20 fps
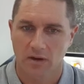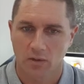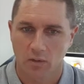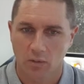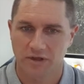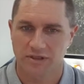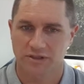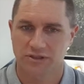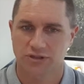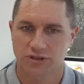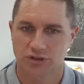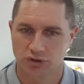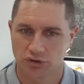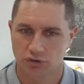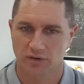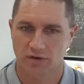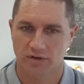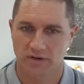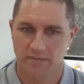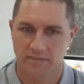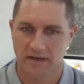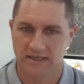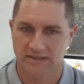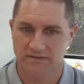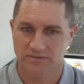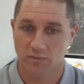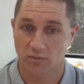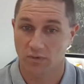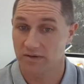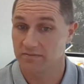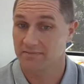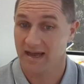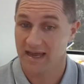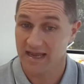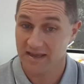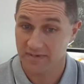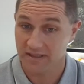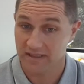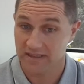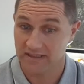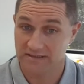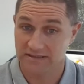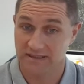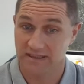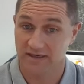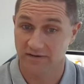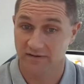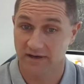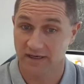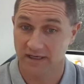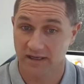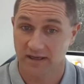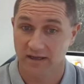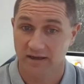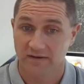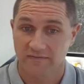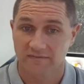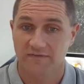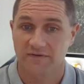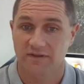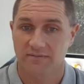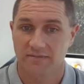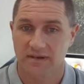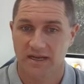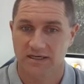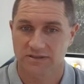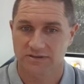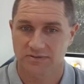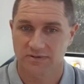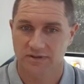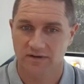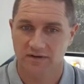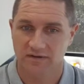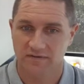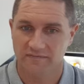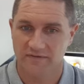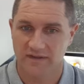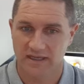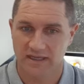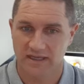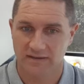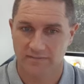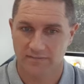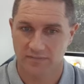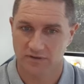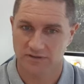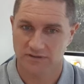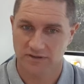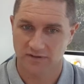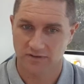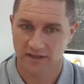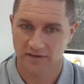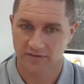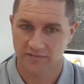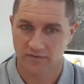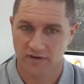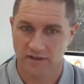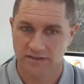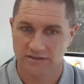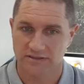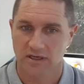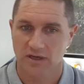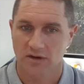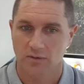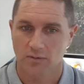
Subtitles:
which joint replacement we may be considering for the management of their hip osteoarthritis,